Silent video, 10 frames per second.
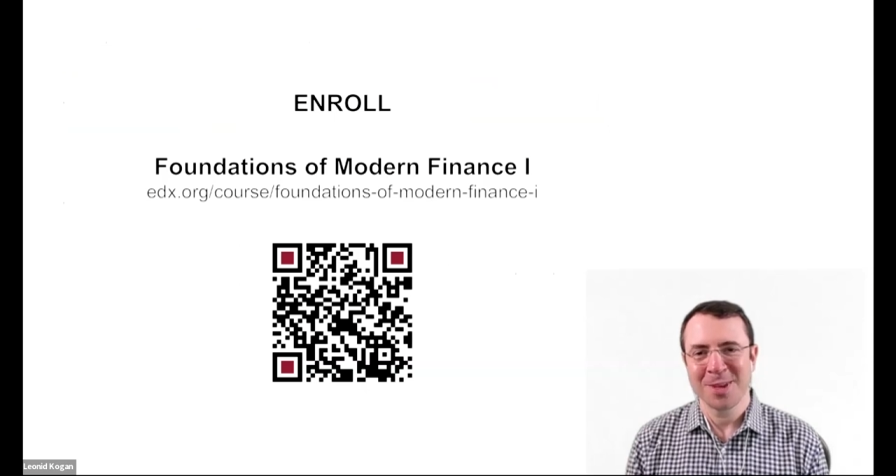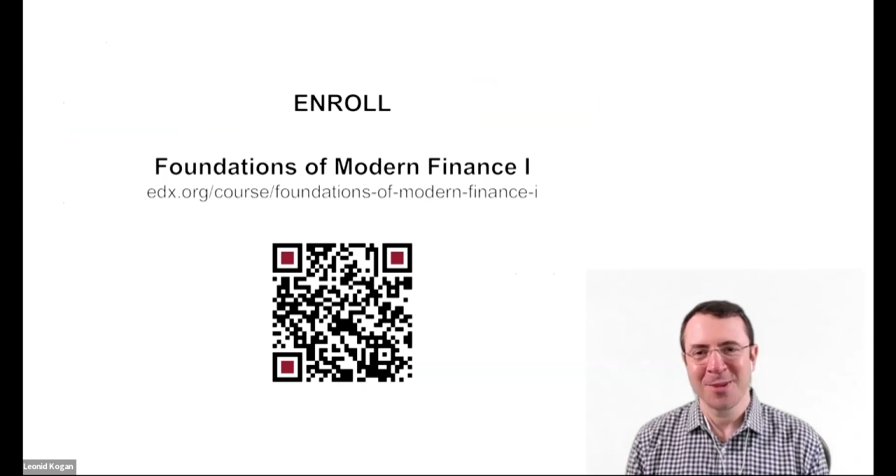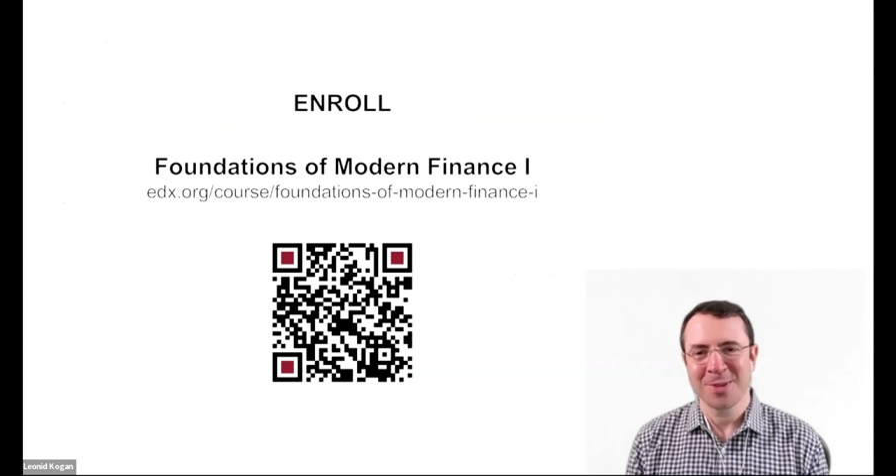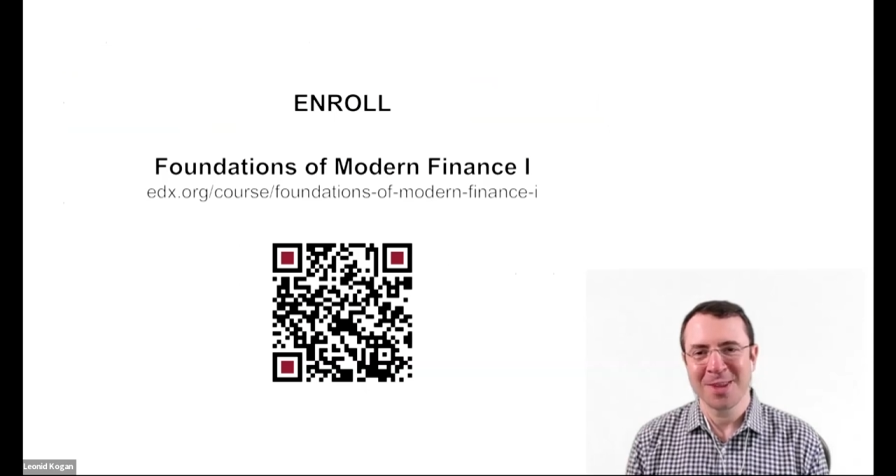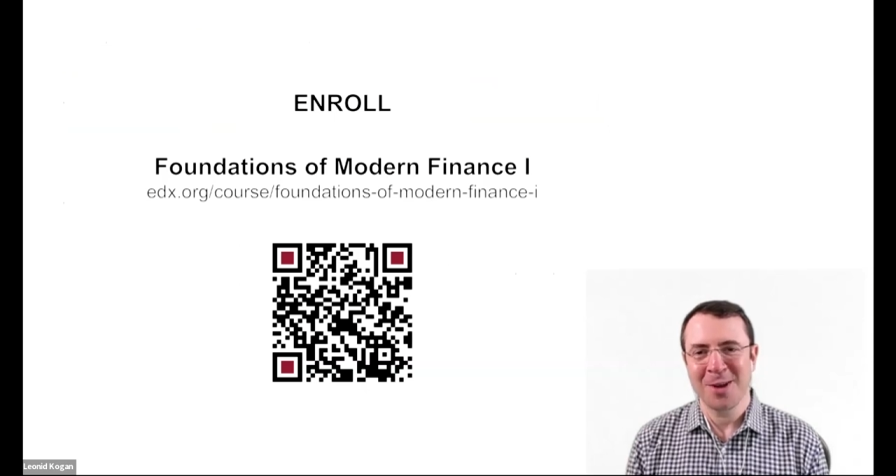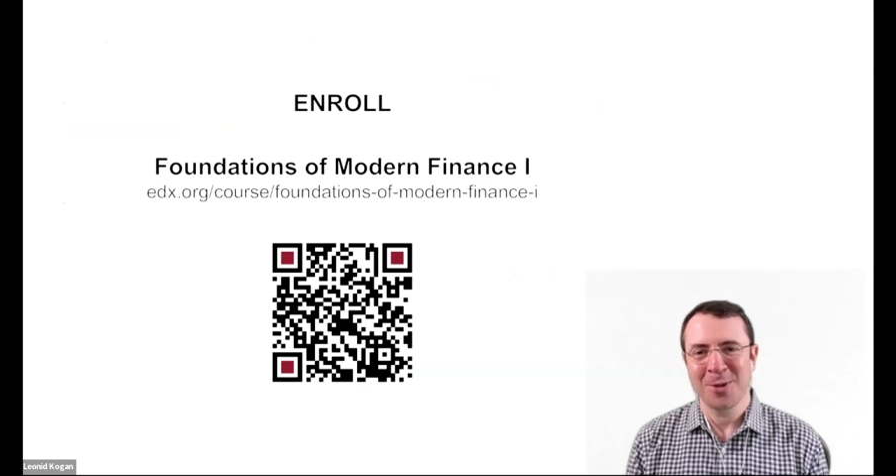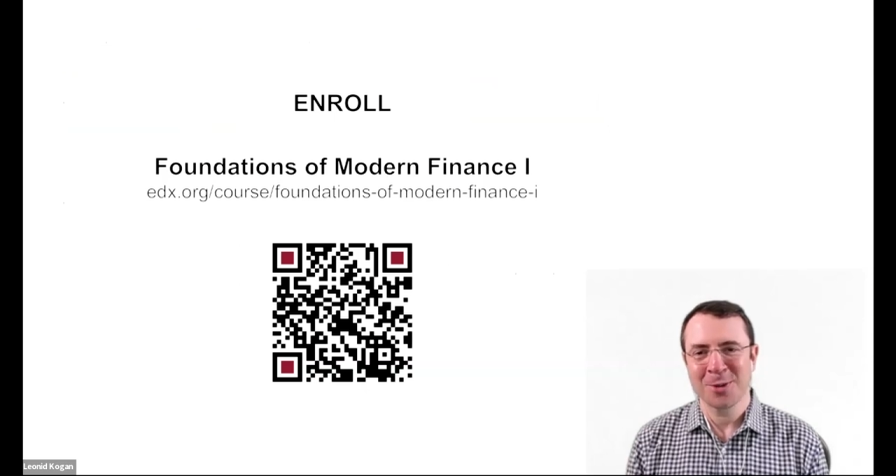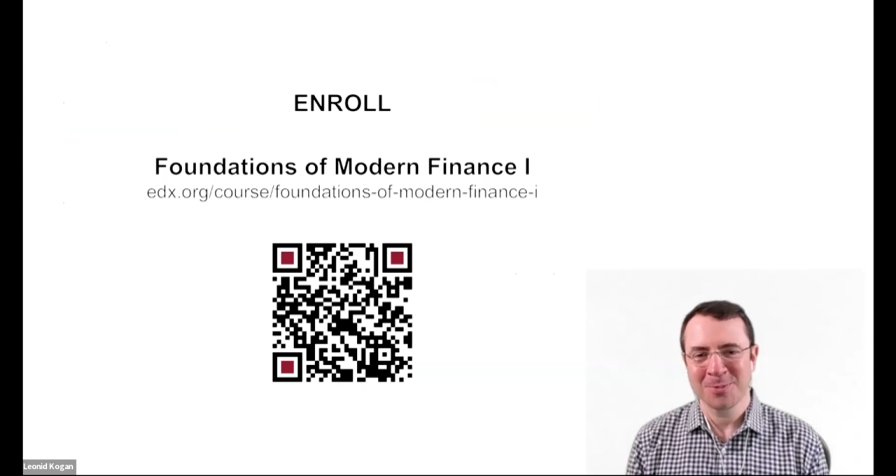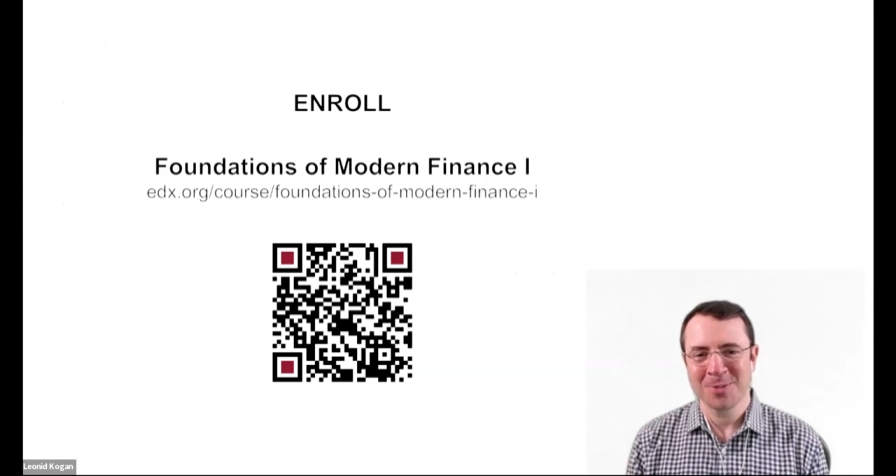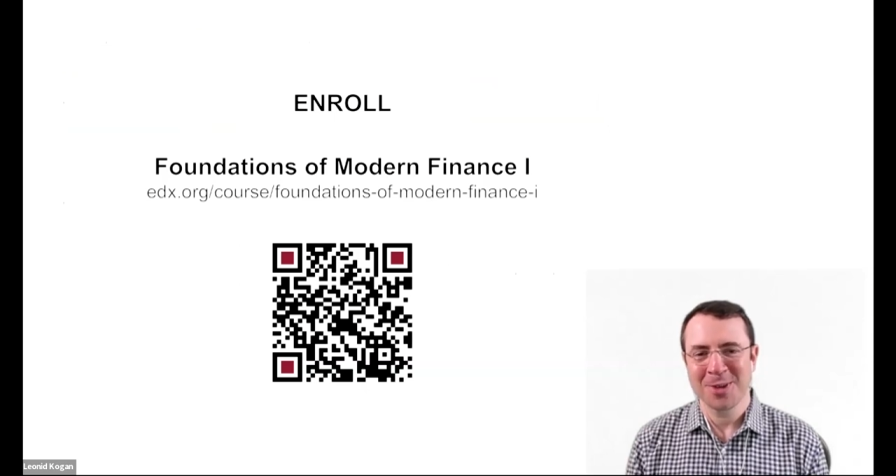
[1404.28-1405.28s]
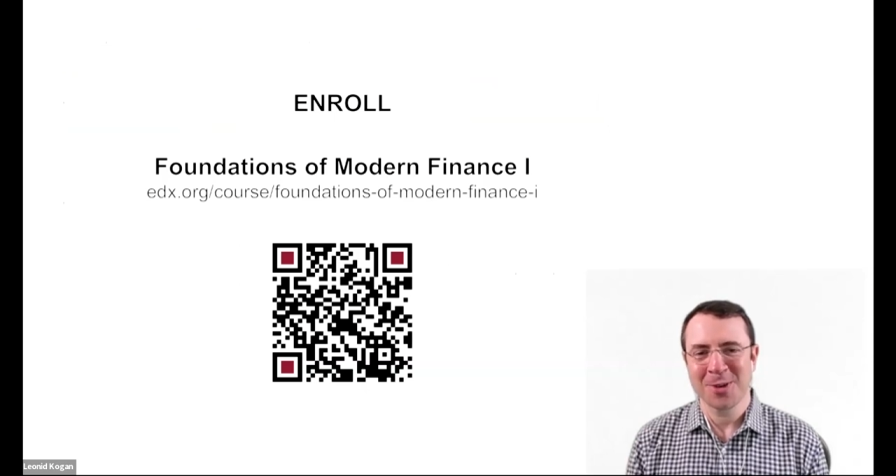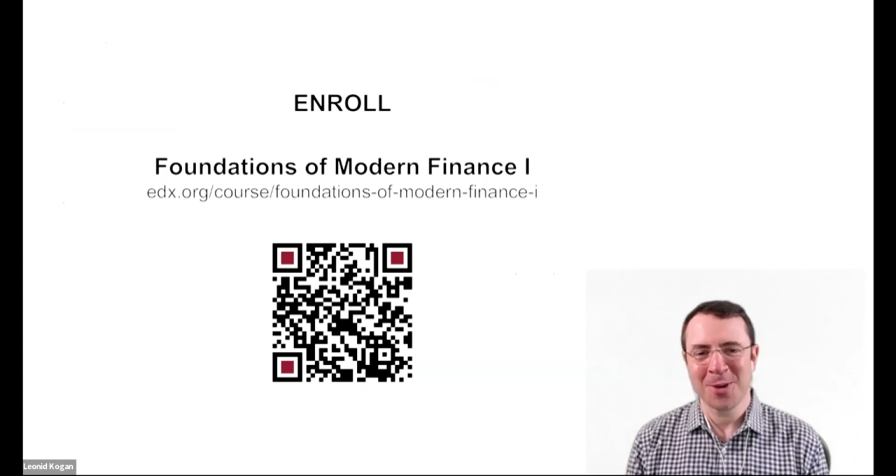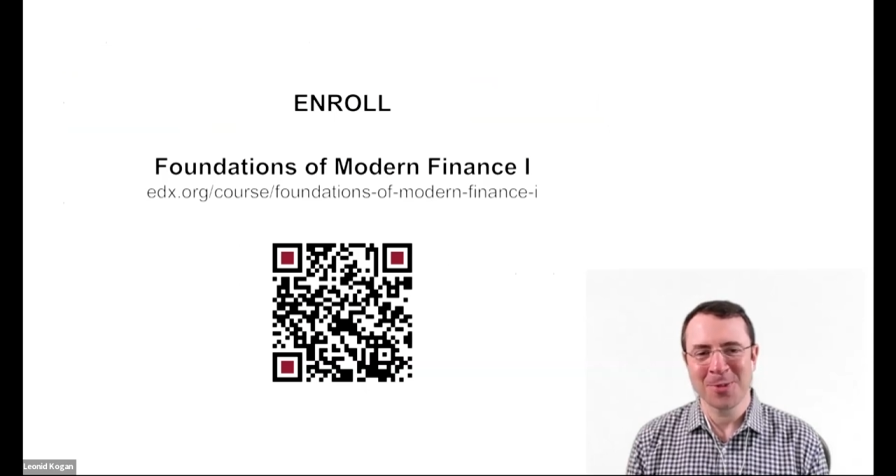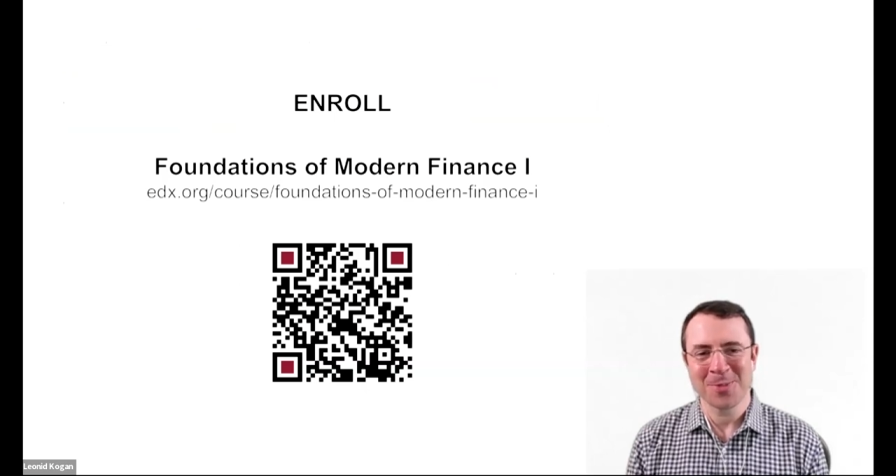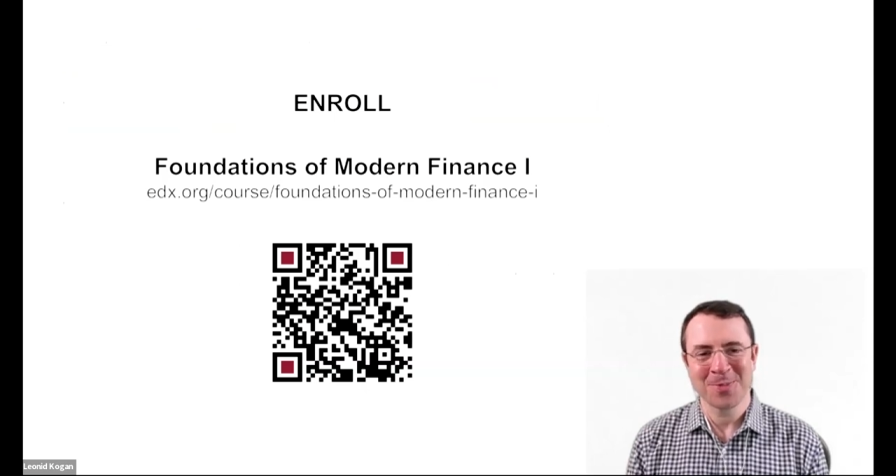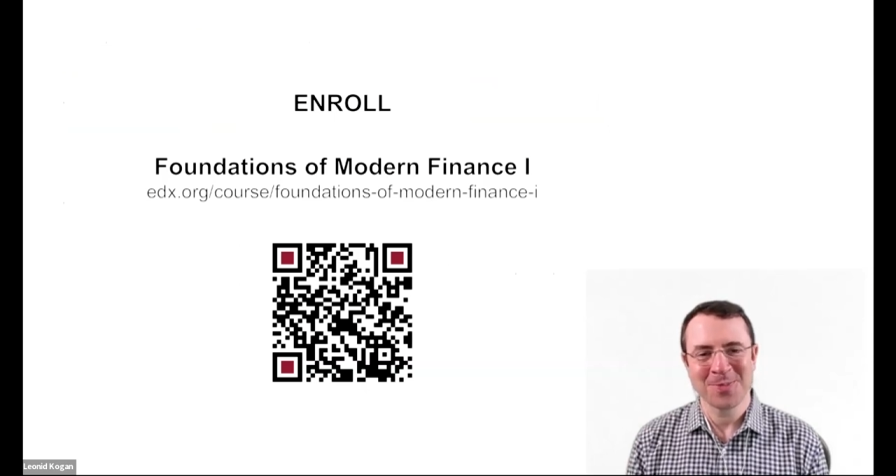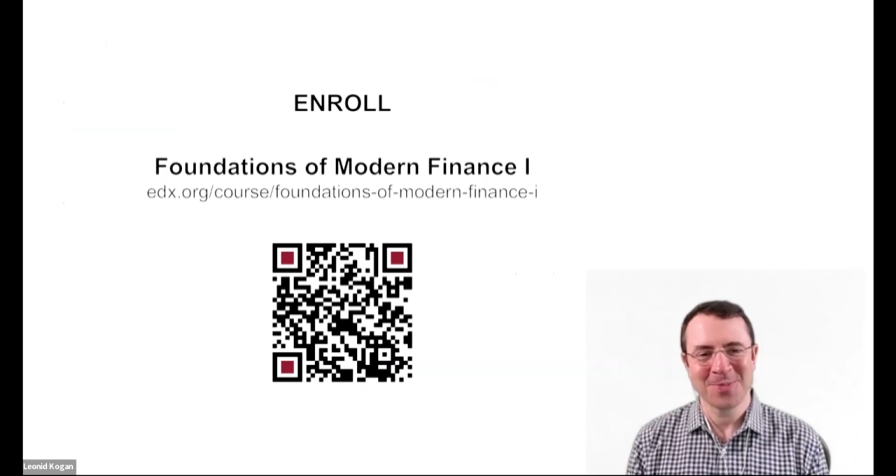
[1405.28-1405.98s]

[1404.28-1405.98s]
If in doubt, enroll